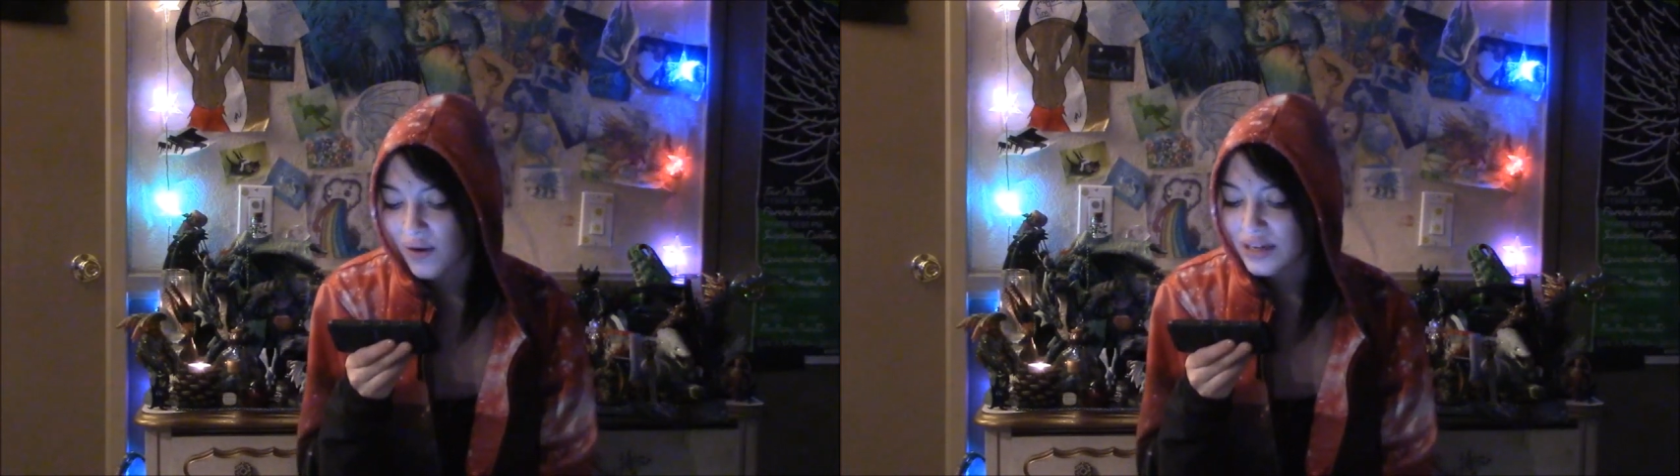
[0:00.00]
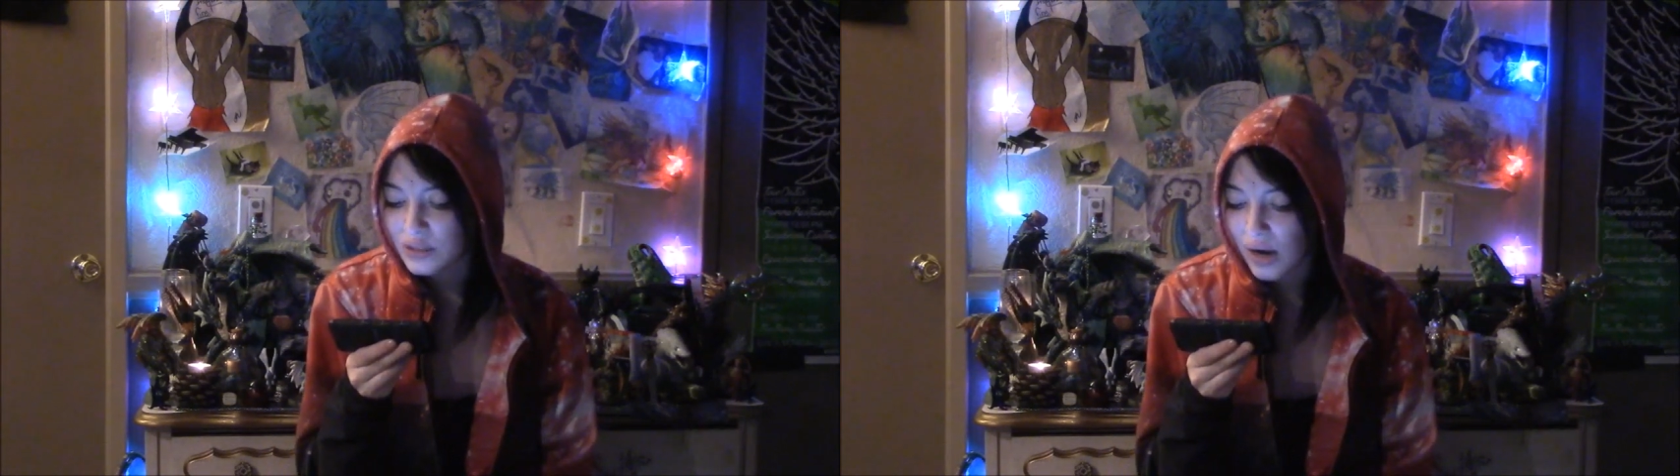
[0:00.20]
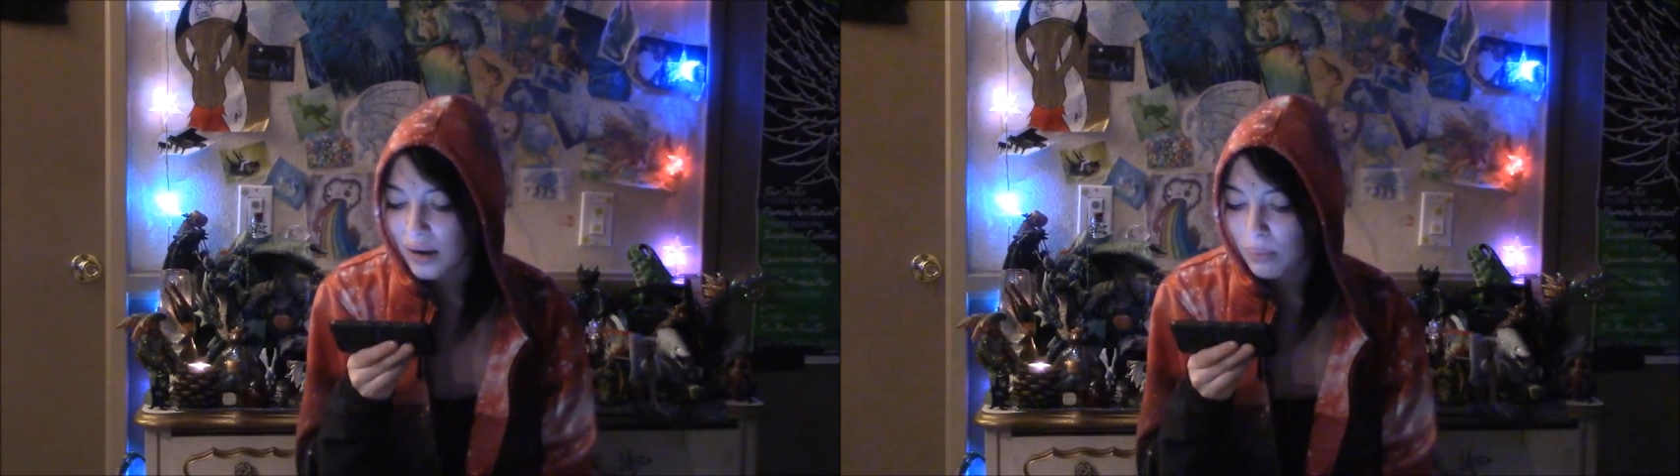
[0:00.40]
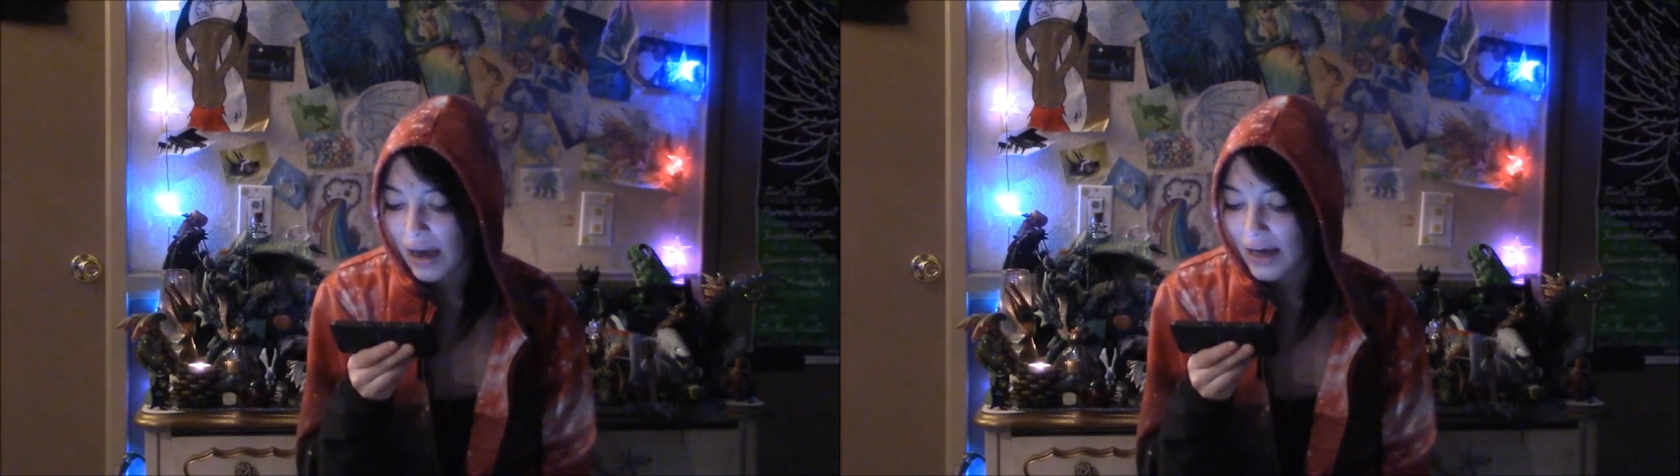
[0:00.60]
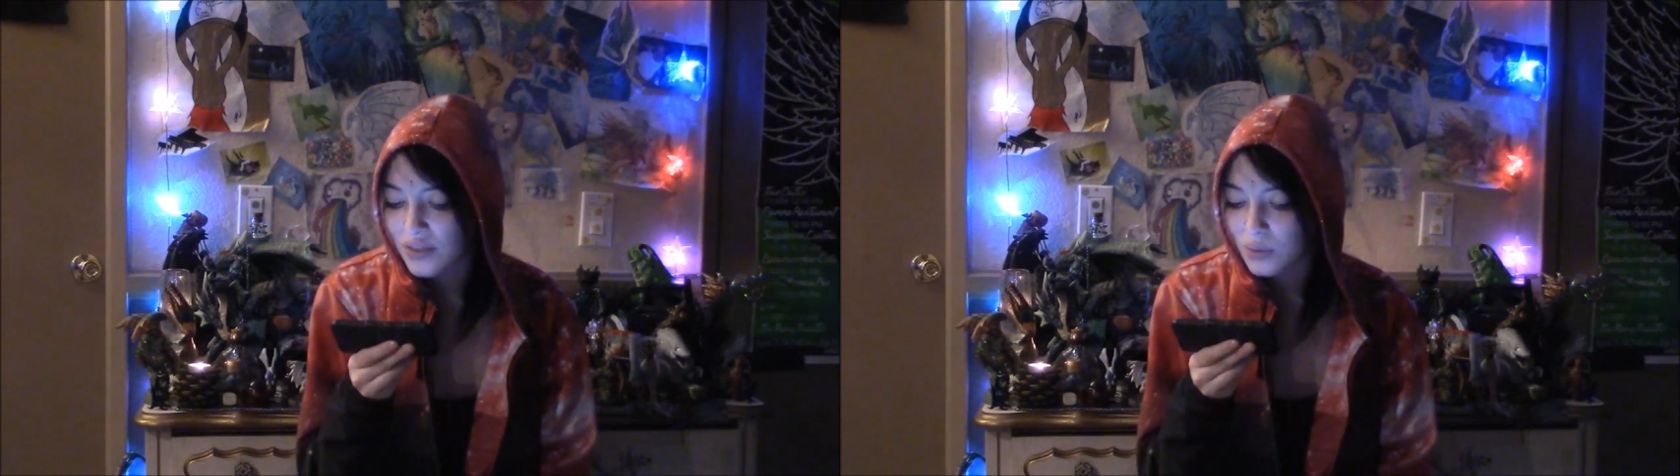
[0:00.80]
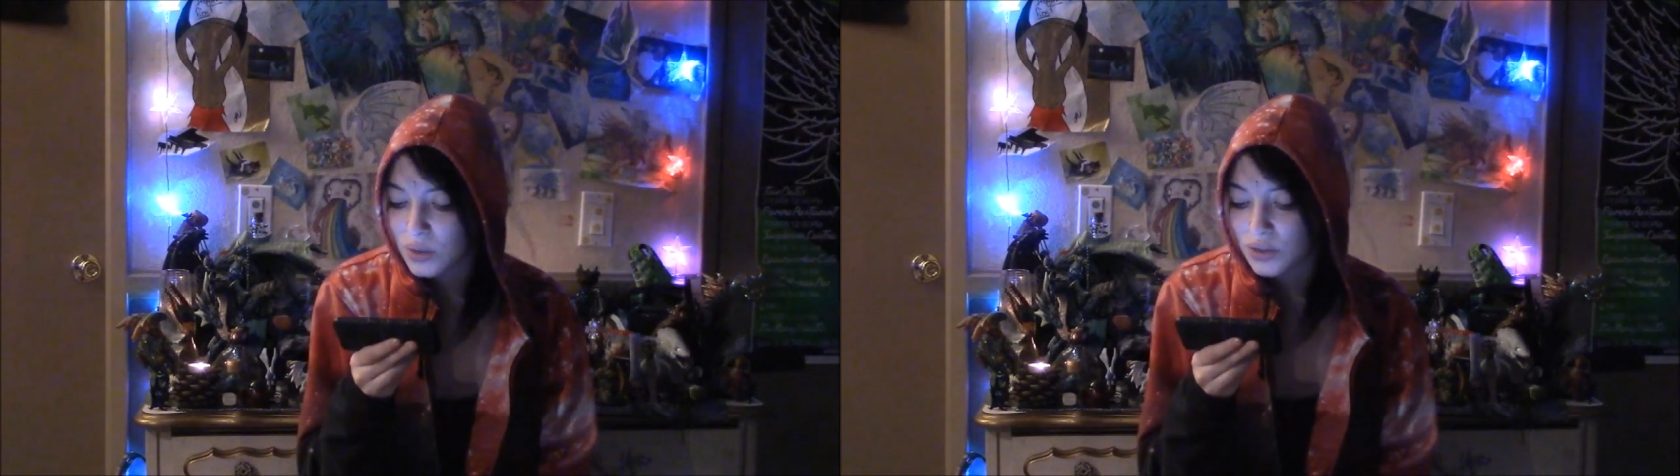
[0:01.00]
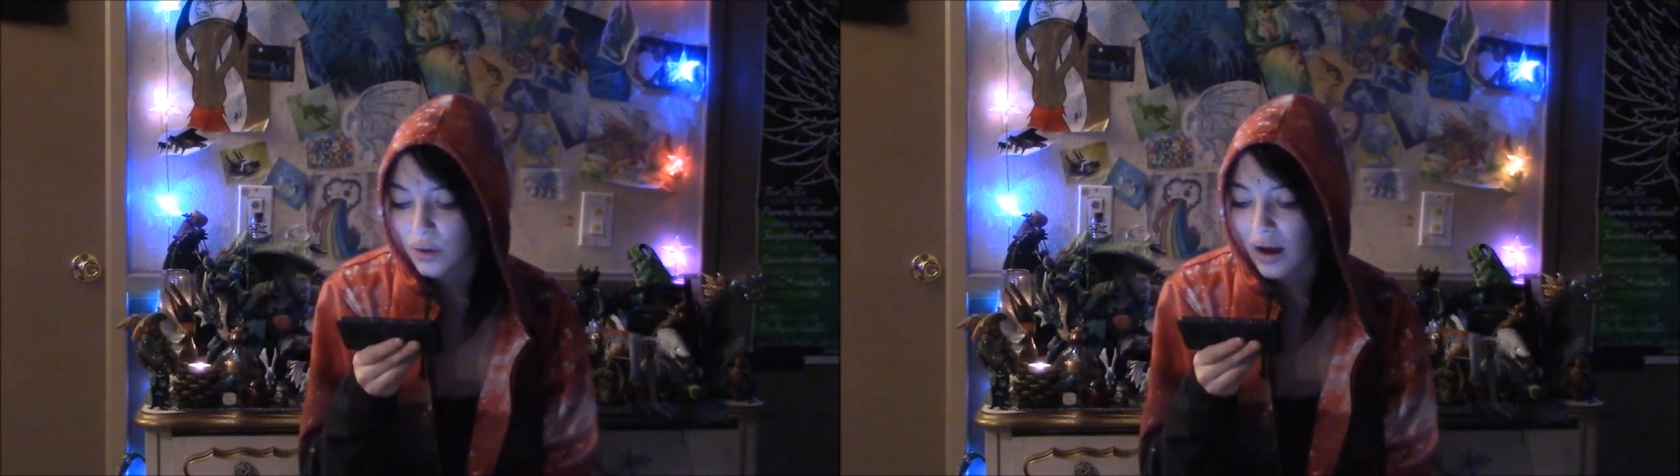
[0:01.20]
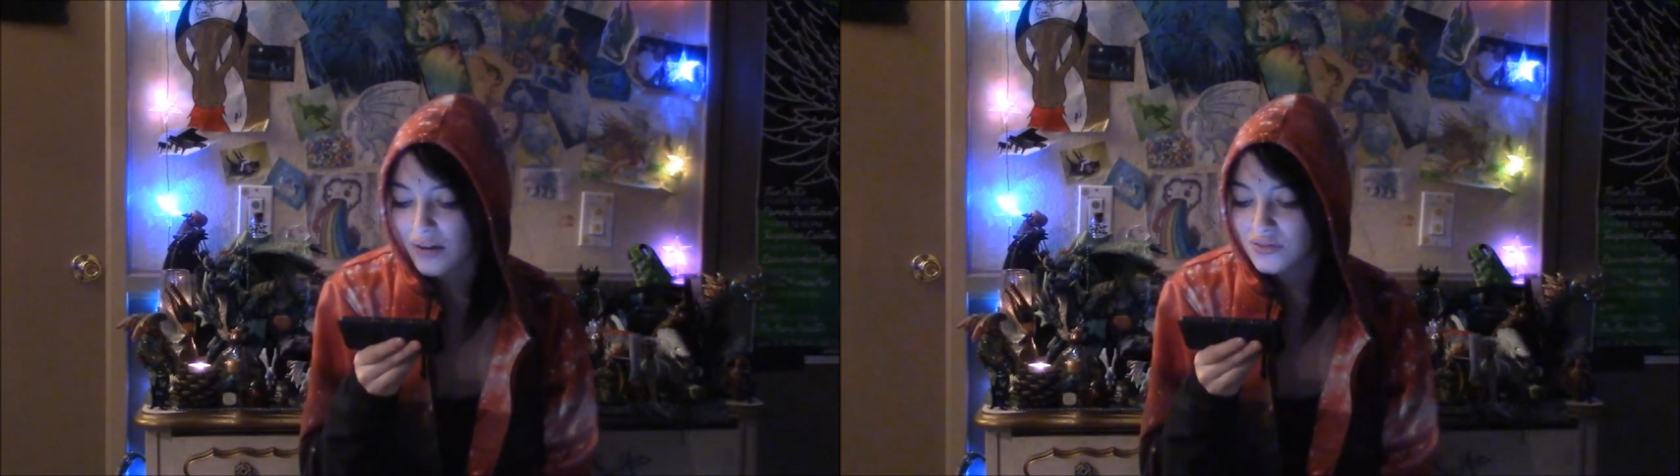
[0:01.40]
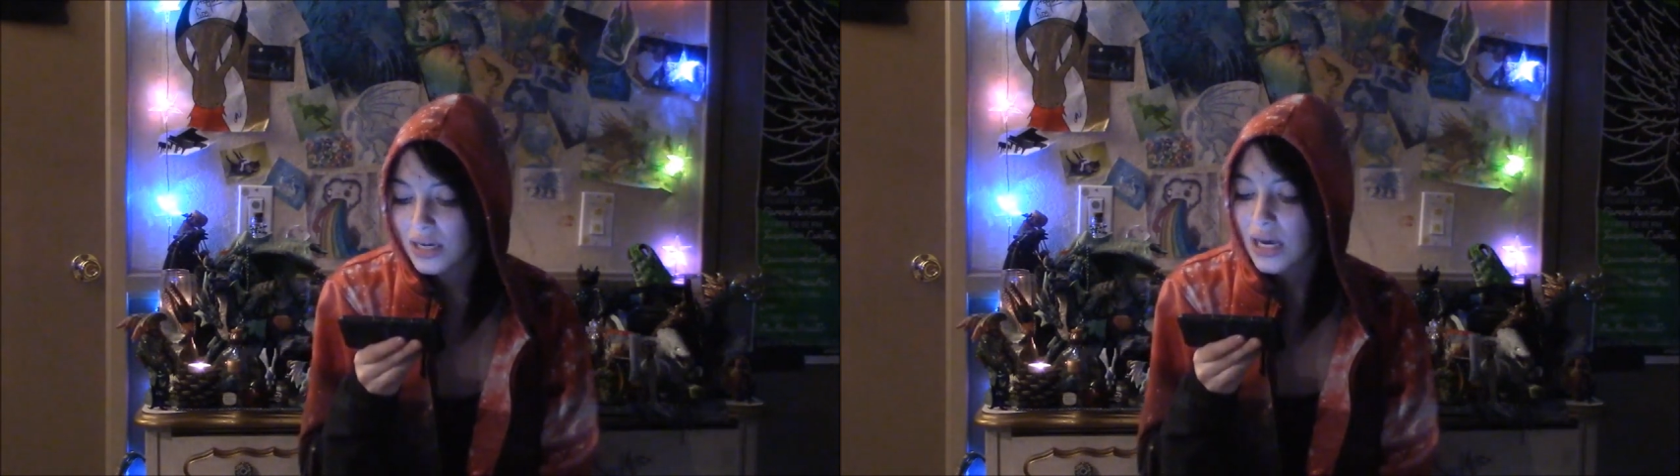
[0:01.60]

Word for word: and dragon path and witchcraft,